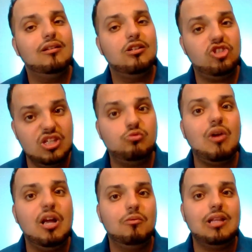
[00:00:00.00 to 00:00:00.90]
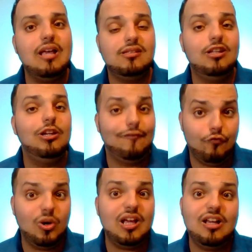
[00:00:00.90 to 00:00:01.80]
Because she's right with that. It's either you're
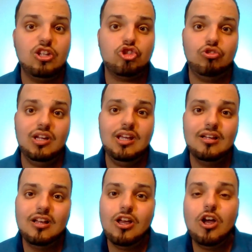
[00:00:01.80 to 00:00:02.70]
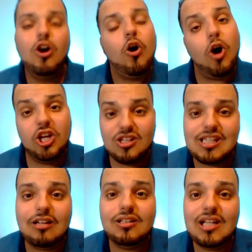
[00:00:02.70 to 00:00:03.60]
for the industry or you
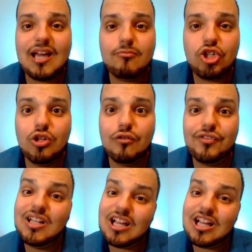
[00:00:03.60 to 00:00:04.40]
tell the damn truth.